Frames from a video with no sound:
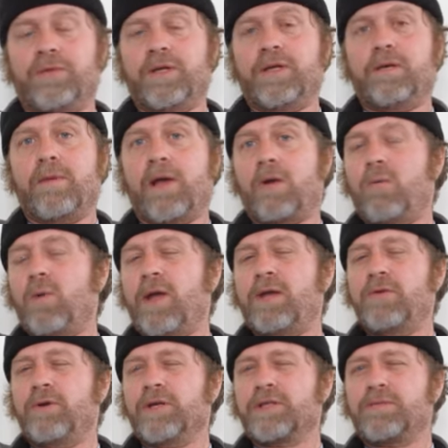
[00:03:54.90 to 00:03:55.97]
think about a
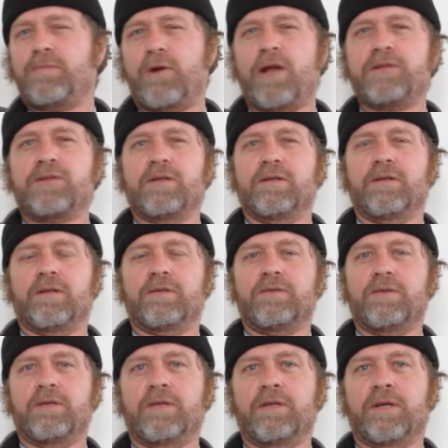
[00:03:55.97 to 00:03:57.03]
way to express it
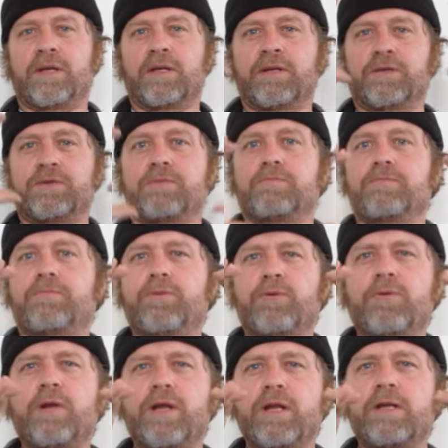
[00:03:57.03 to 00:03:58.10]
that is
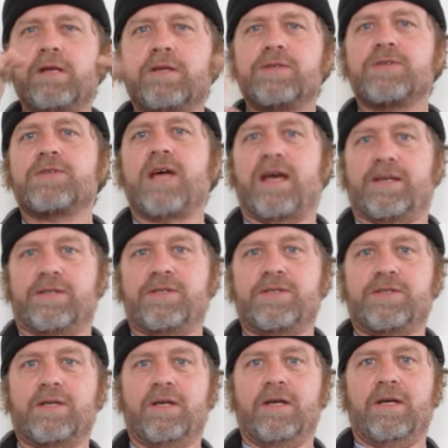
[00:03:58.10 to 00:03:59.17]
pretty
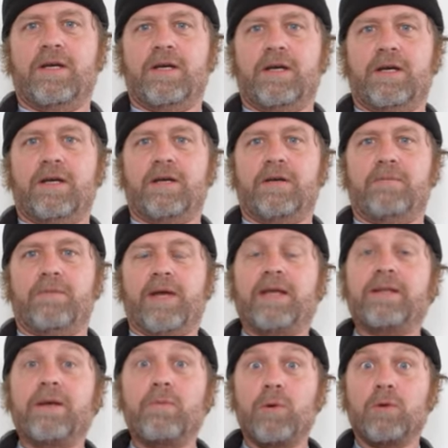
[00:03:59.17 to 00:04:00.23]
concise.
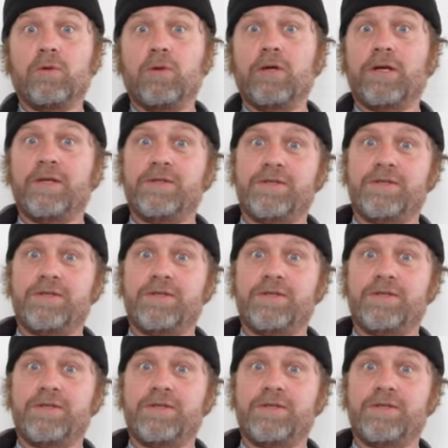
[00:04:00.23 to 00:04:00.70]
And then we'll look